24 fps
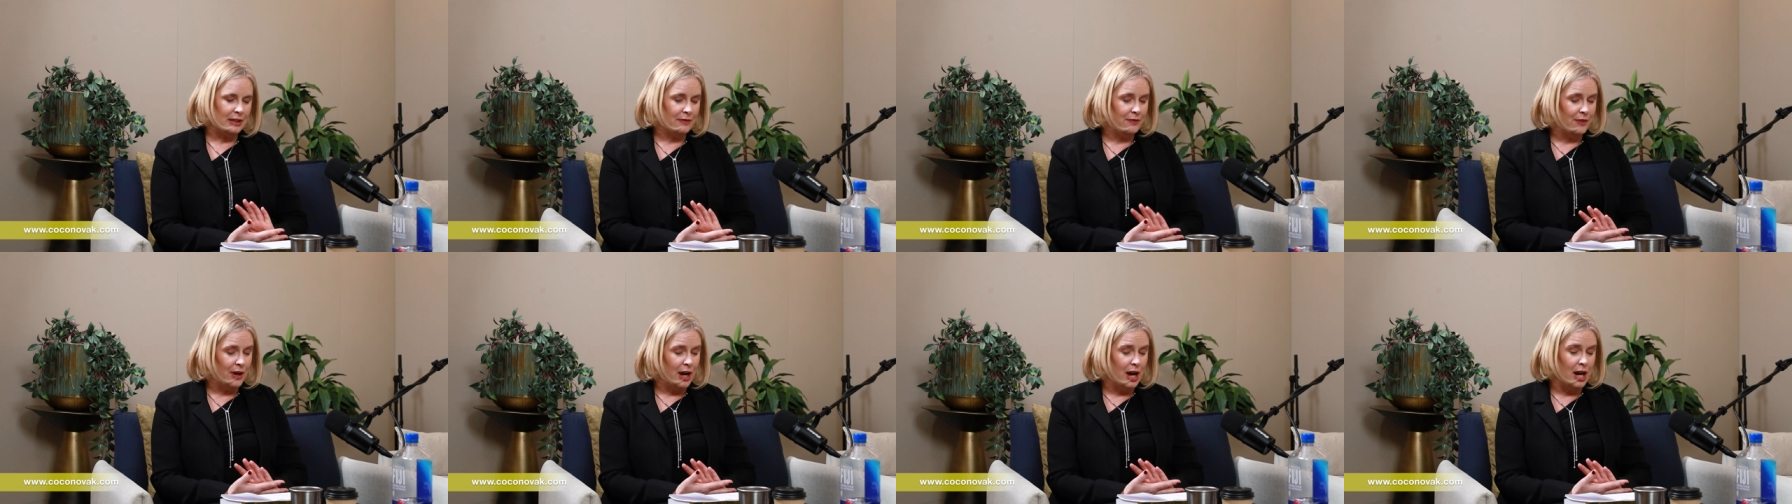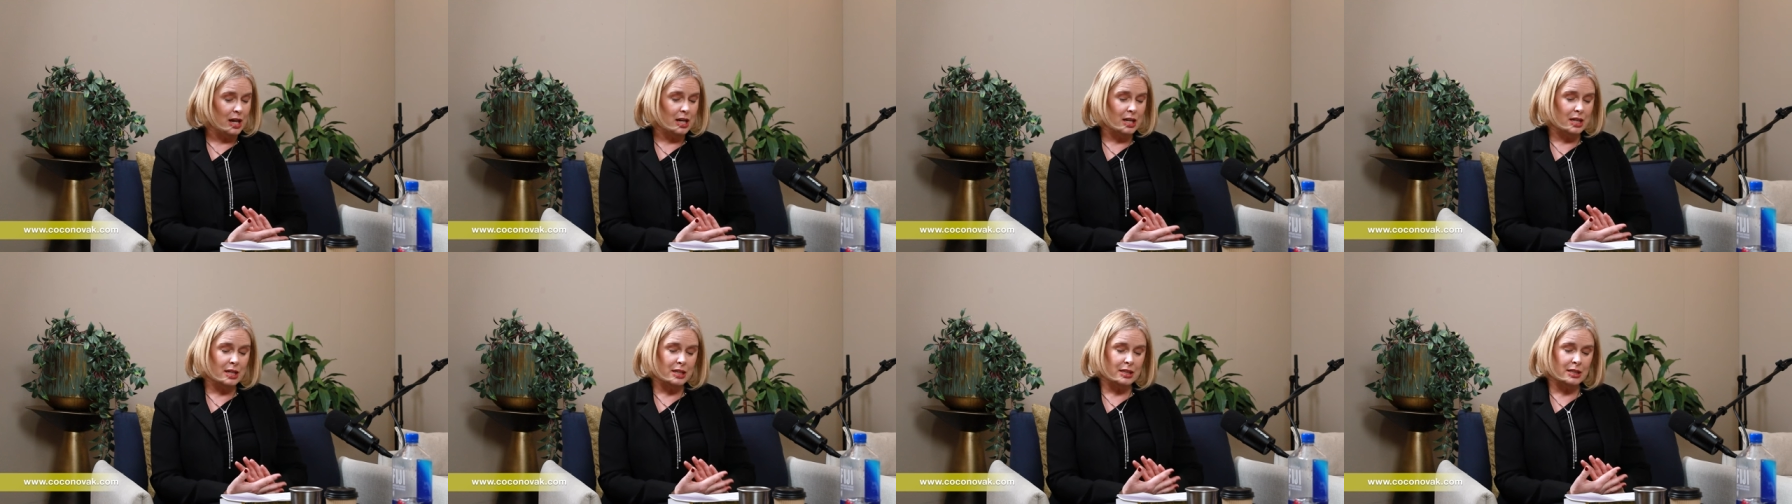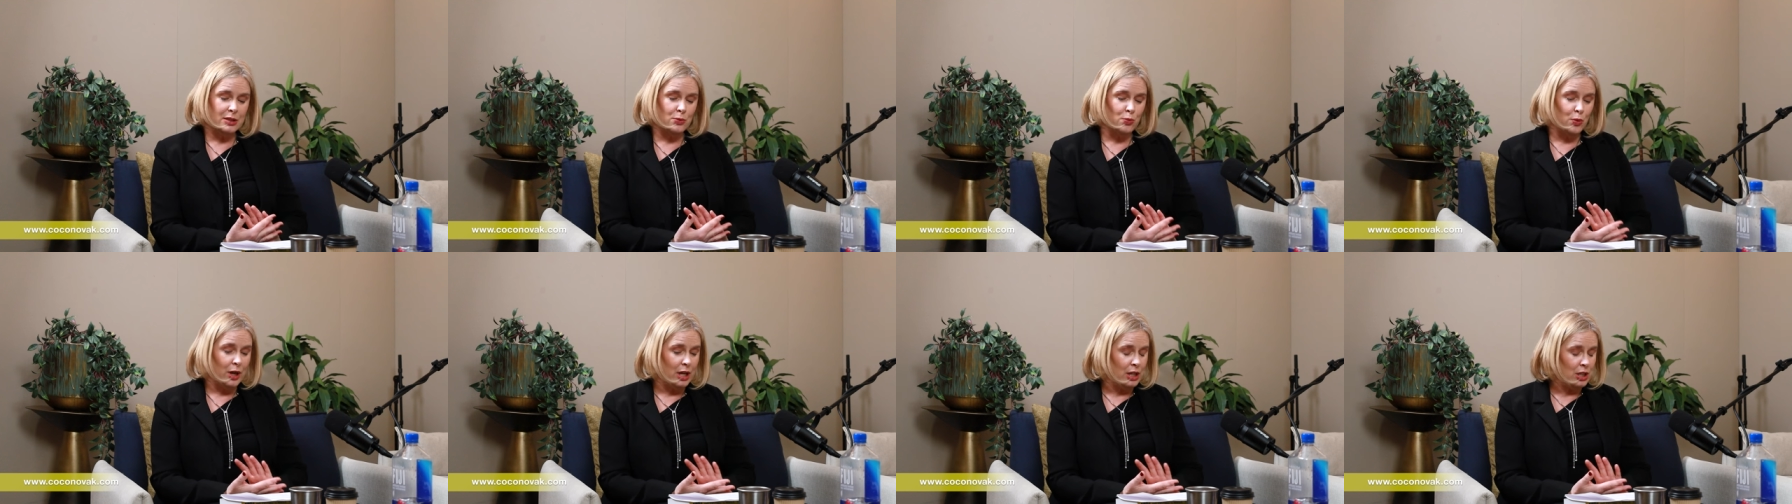violence,
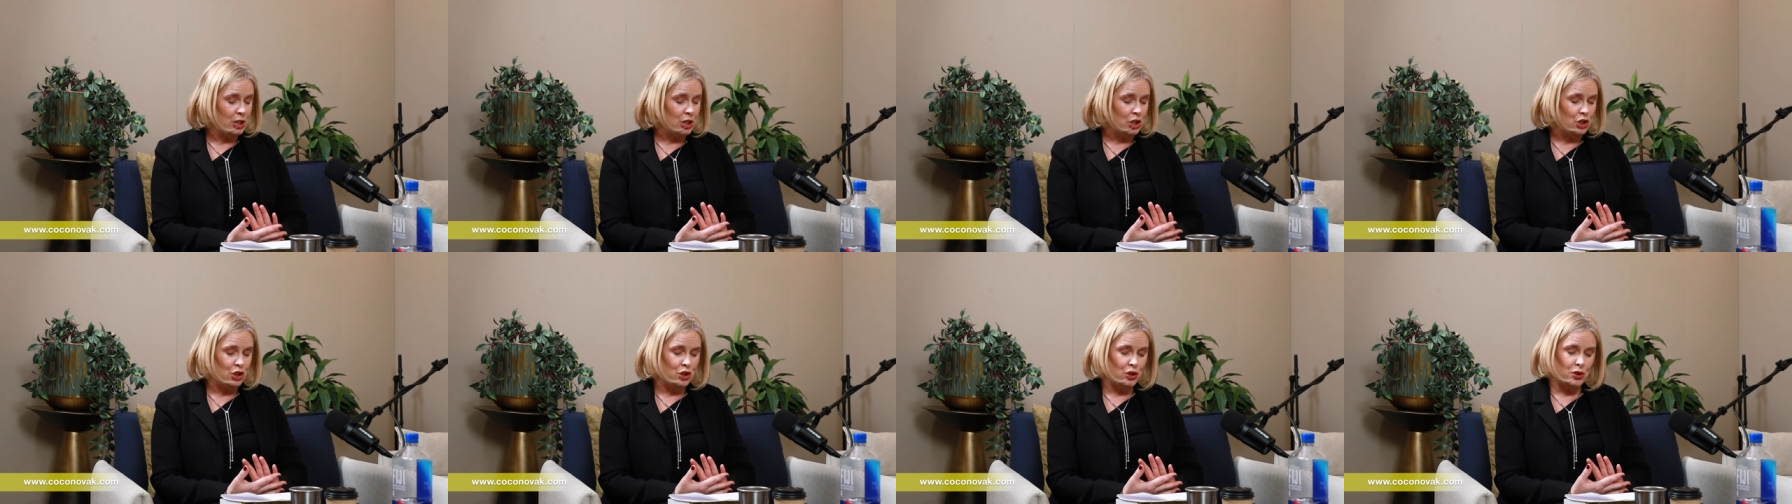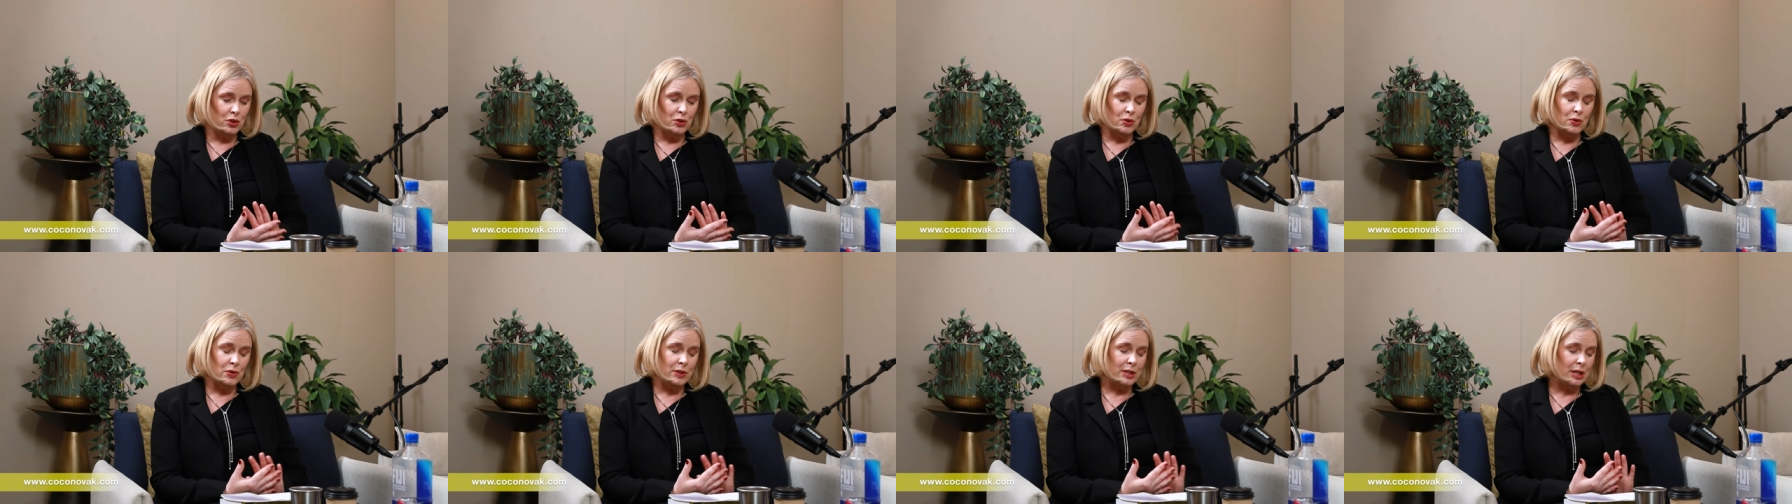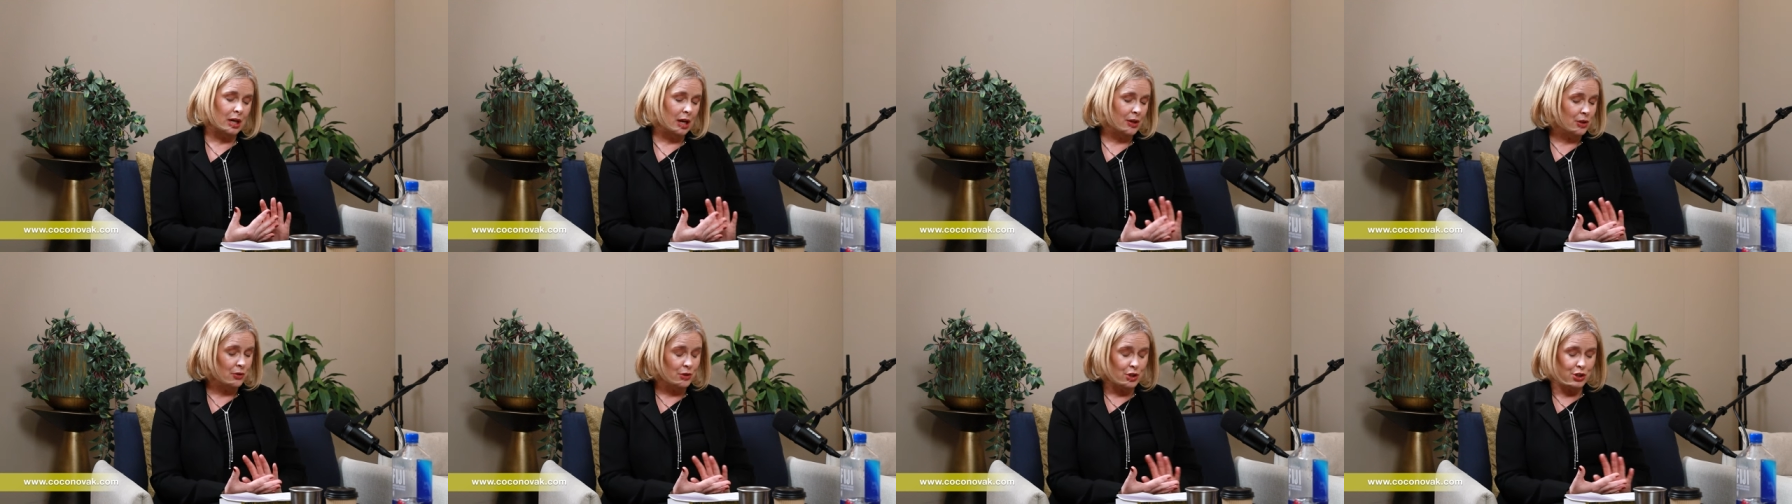weight issues,
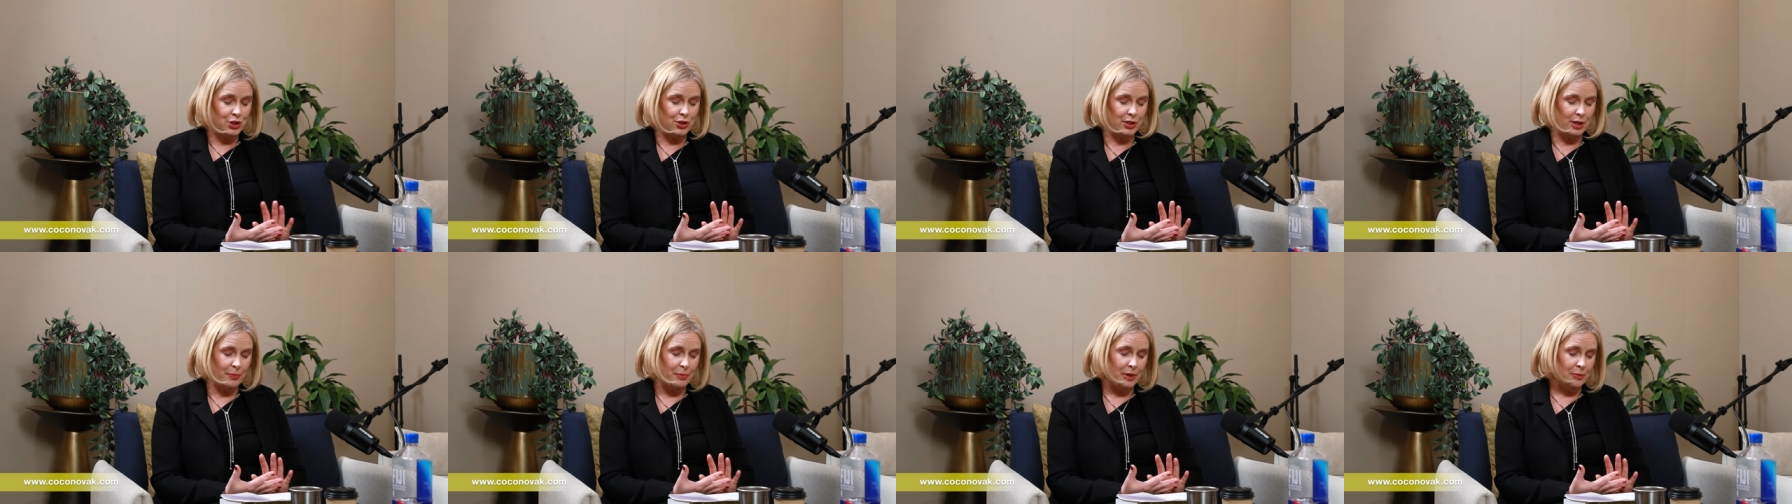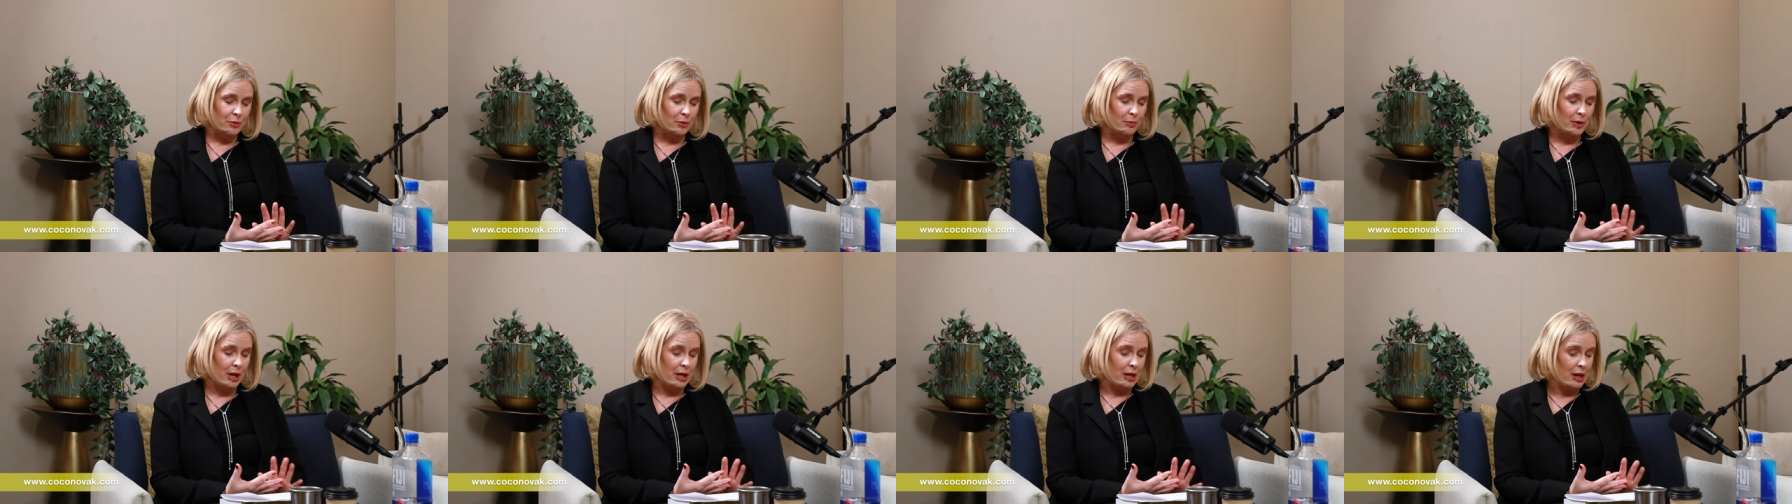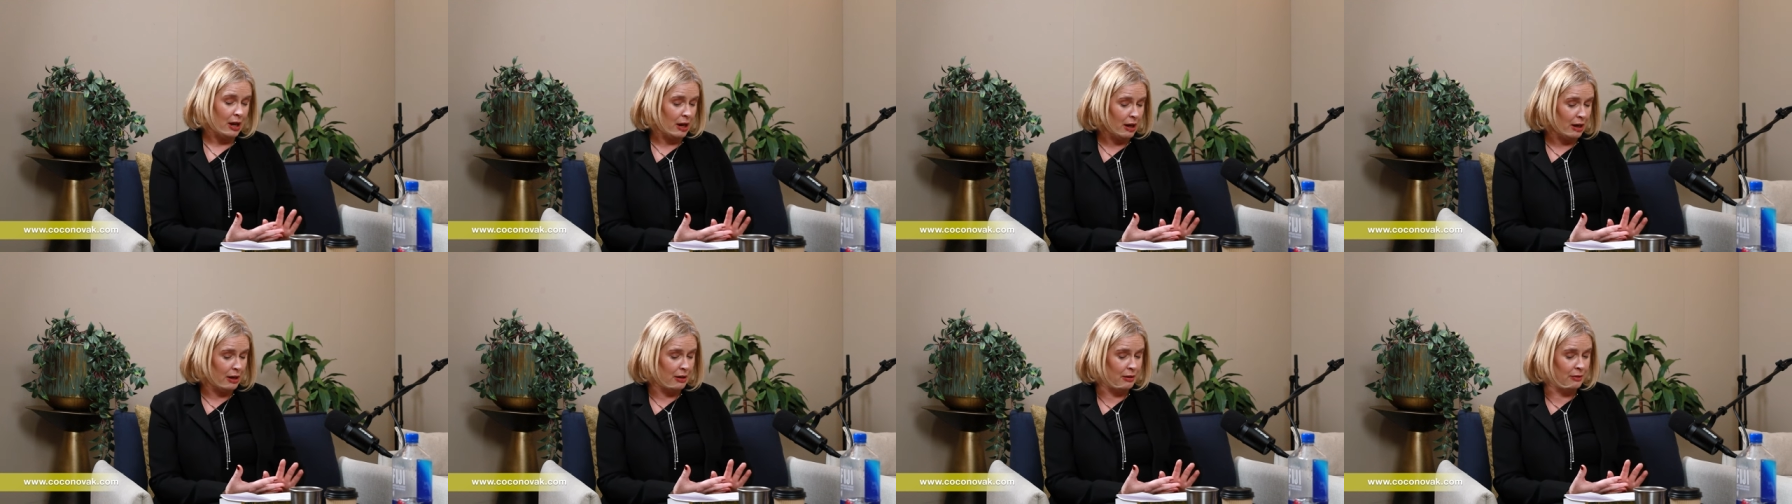other issues that people might
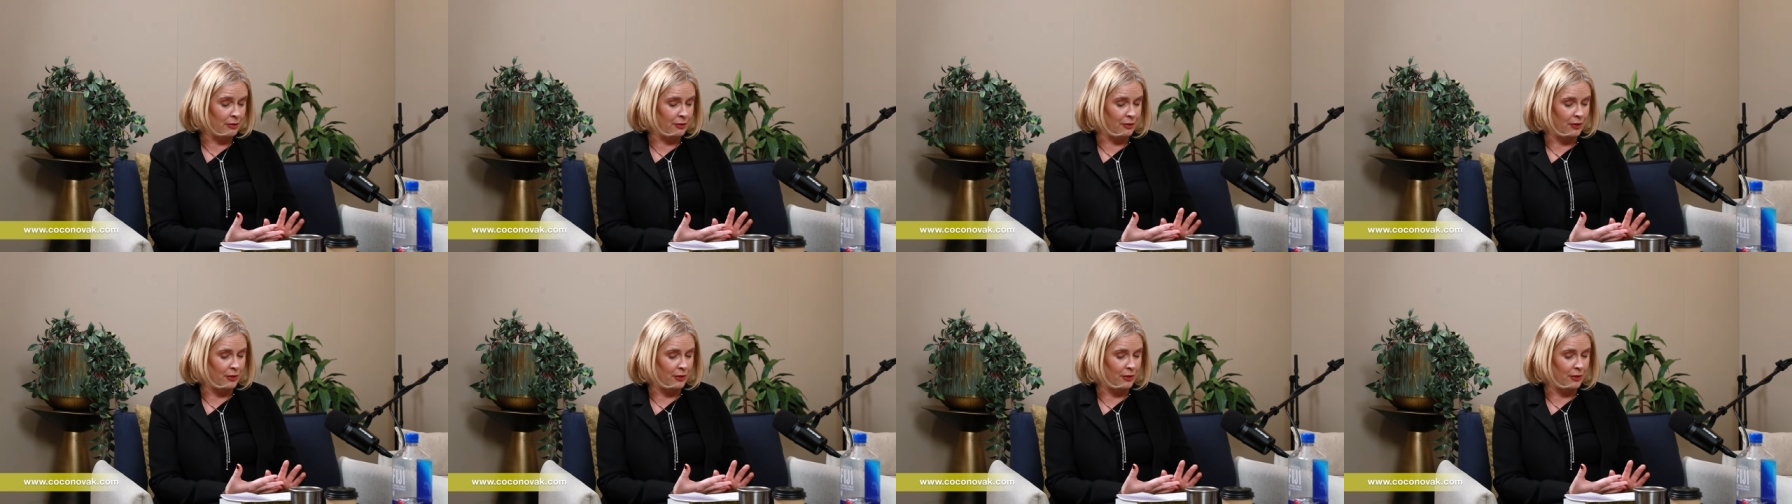have.